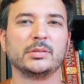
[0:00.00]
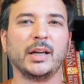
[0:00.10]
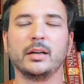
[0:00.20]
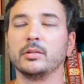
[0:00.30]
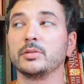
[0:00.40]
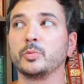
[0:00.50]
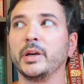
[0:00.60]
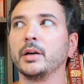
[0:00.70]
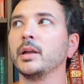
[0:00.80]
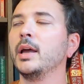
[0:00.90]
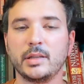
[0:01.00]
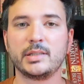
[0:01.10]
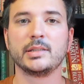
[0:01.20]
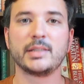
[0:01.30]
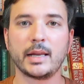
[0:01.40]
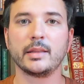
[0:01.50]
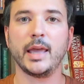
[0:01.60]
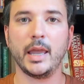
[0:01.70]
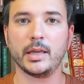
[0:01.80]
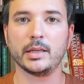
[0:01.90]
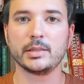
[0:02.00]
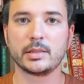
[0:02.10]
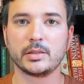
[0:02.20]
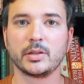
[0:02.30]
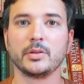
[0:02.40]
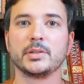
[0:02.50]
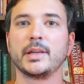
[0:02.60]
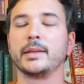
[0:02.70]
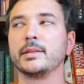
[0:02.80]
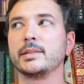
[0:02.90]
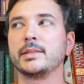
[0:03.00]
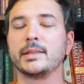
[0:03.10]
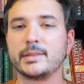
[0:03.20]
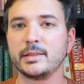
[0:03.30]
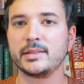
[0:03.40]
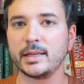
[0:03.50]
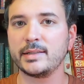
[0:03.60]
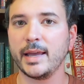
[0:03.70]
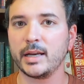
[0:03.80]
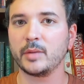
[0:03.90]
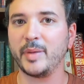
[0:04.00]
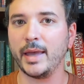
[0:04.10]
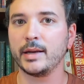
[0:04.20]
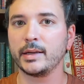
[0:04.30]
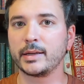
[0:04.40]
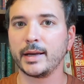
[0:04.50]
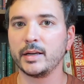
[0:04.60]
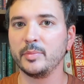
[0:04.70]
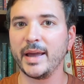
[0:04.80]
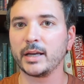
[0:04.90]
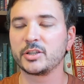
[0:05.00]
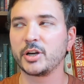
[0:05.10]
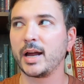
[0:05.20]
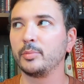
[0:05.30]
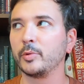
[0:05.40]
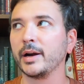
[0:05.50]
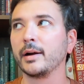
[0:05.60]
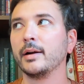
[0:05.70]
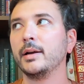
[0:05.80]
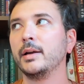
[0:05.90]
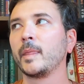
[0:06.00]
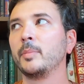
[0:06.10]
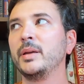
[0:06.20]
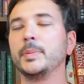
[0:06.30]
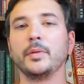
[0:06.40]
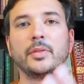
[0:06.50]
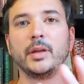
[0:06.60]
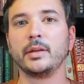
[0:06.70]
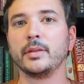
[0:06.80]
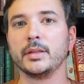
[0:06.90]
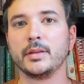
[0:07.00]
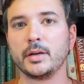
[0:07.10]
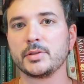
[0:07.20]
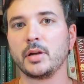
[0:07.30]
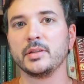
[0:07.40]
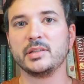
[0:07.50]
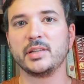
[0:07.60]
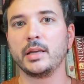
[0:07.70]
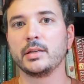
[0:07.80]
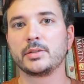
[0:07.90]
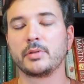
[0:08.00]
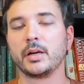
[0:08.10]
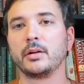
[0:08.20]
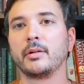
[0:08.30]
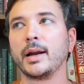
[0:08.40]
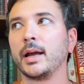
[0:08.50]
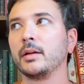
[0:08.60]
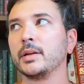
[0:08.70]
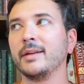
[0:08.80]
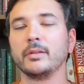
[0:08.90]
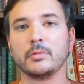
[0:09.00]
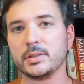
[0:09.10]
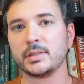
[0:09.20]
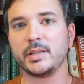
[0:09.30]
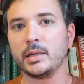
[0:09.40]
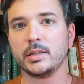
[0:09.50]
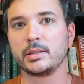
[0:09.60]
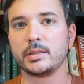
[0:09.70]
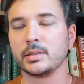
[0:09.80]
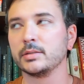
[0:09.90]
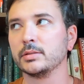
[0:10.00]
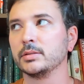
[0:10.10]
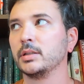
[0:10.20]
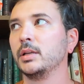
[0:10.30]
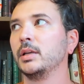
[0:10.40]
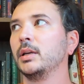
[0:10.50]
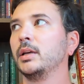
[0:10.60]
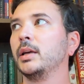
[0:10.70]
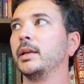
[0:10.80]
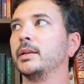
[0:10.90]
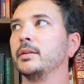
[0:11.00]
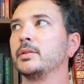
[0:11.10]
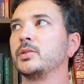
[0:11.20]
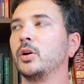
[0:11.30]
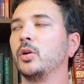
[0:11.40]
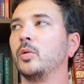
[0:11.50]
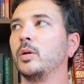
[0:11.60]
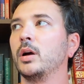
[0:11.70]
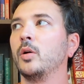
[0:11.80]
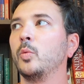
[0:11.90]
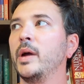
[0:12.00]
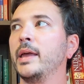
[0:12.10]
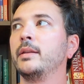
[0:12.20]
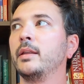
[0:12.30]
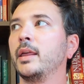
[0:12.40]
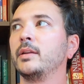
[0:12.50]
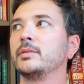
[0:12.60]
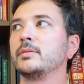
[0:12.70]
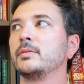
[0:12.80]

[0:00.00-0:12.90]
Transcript: I don't know, it's weird. This is set in the 80s, so there's, like, this satanic panic kind of backdrop where people think that there's all these Satanists running around, and everyone's a Satanist, and so when they,